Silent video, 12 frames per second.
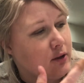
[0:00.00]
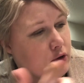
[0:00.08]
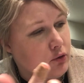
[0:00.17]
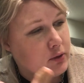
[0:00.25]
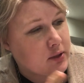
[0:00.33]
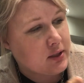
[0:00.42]

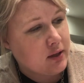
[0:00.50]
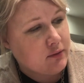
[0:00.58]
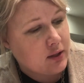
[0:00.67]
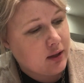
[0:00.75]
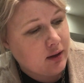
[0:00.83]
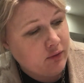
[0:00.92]
you received
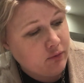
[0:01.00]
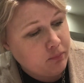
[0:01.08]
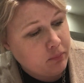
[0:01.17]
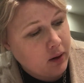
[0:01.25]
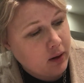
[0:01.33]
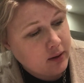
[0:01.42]
a gift
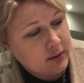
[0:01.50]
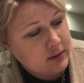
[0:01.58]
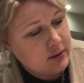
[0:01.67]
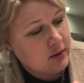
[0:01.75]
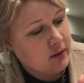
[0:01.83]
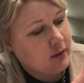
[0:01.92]

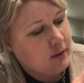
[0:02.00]
box